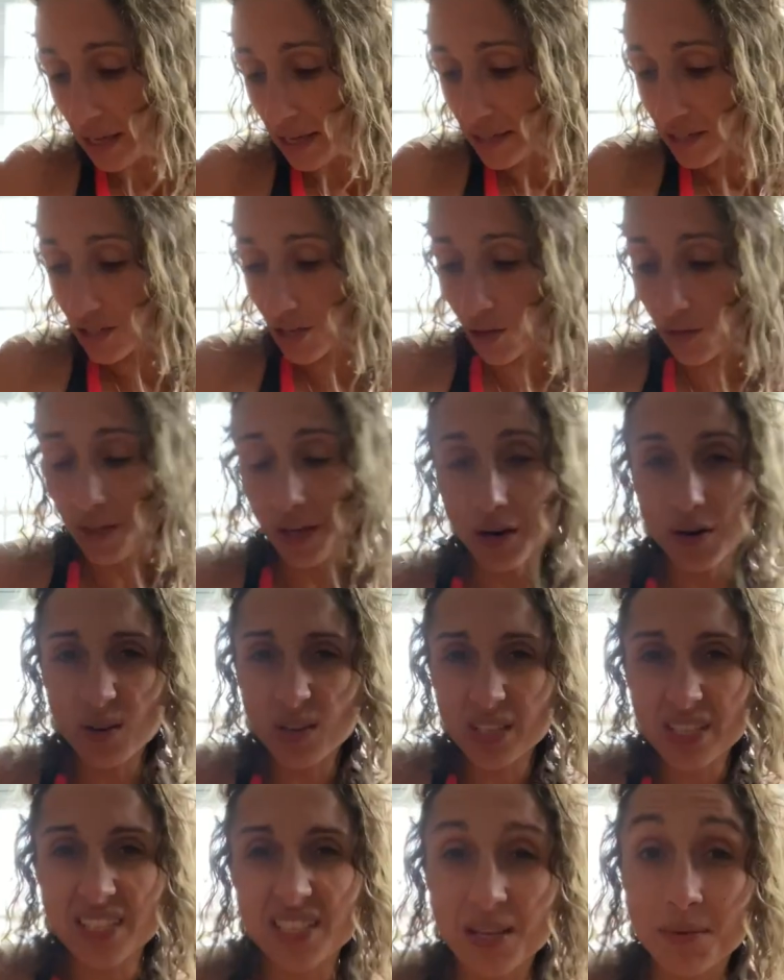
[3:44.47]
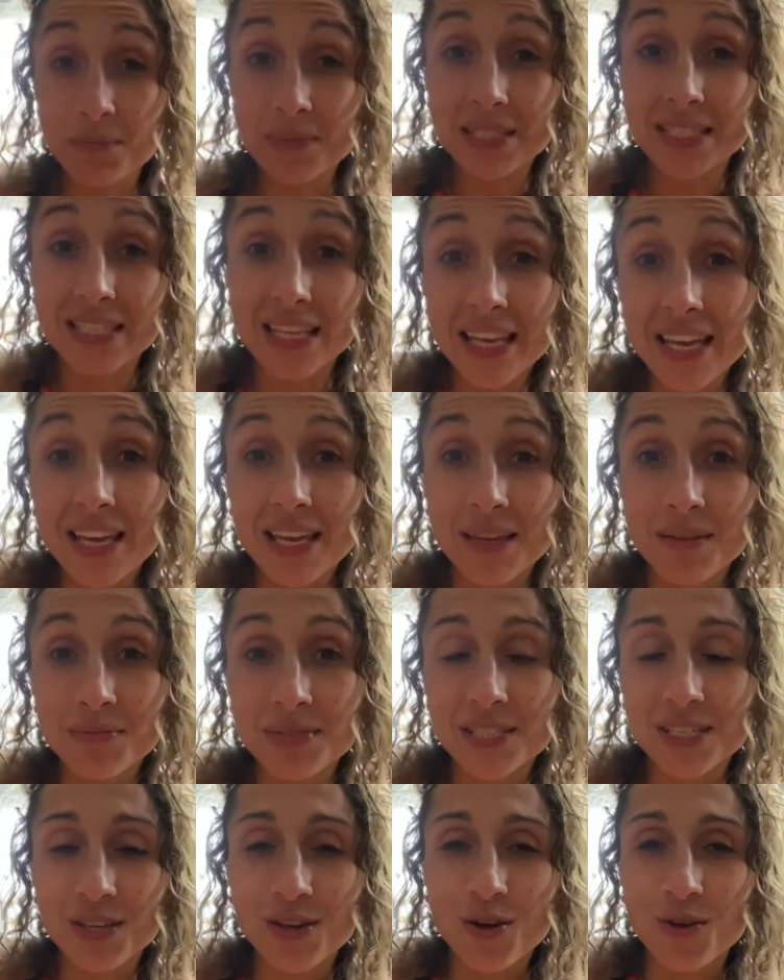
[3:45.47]
So there are some
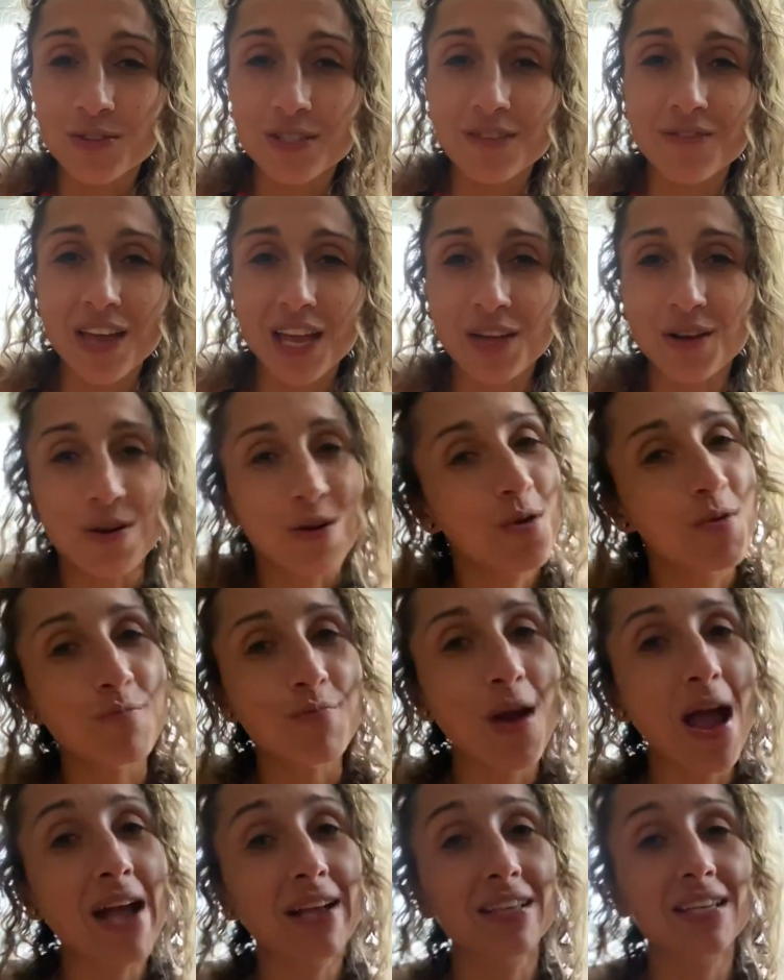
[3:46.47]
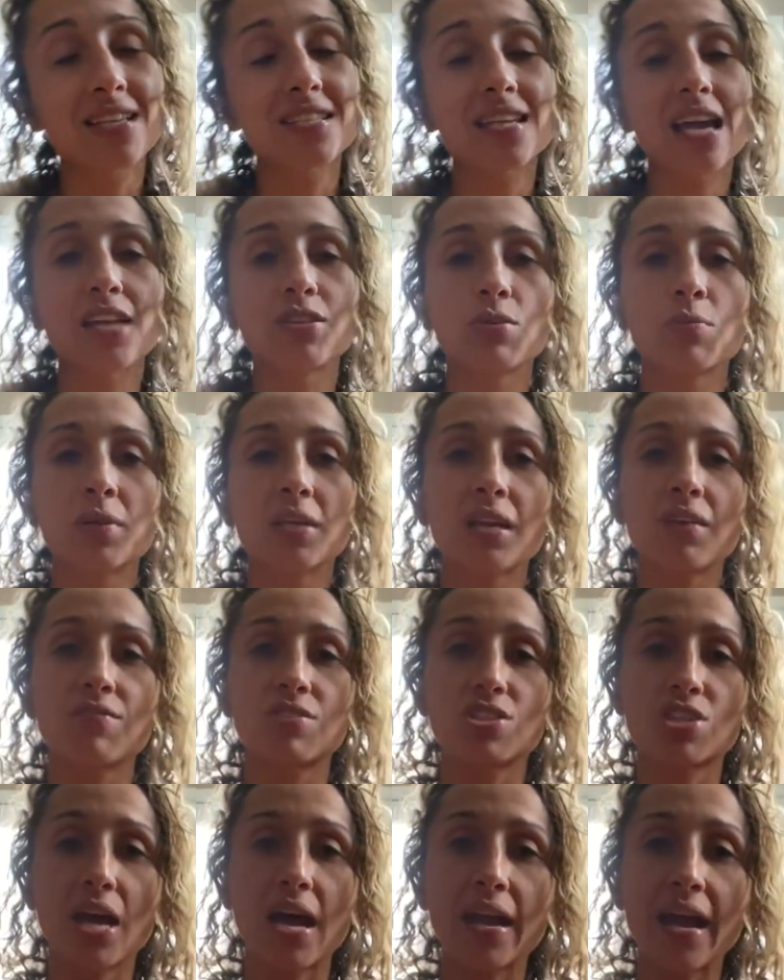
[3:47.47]
tips to cultivate your home practice. I do want to give a
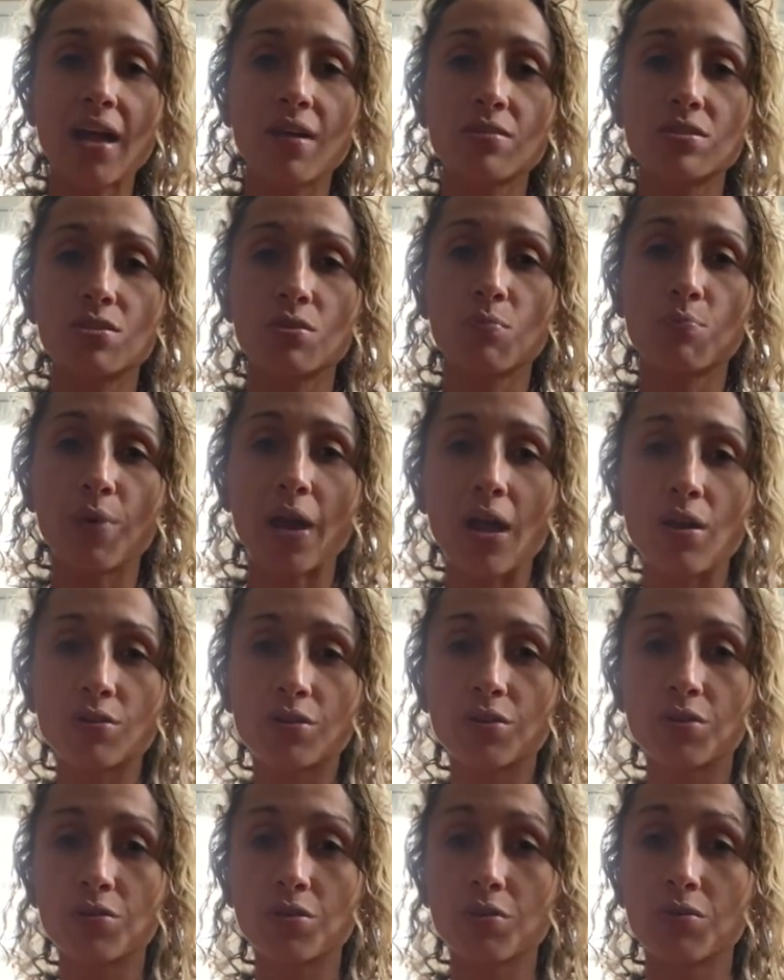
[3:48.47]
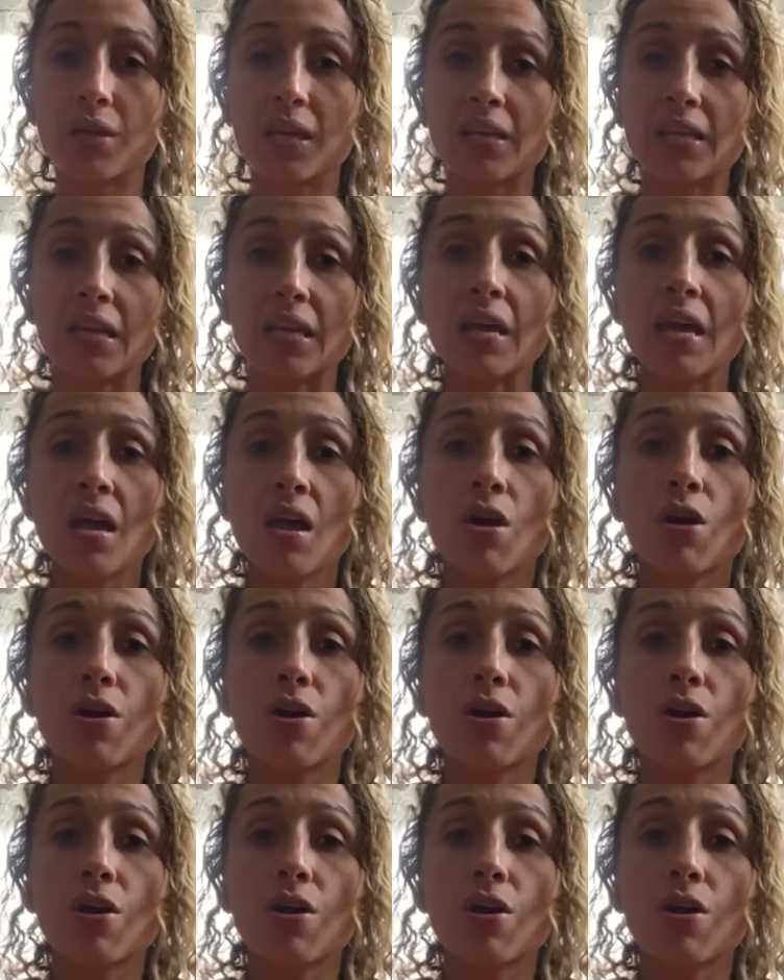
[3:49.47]
shout out to Brown Girl Yugini.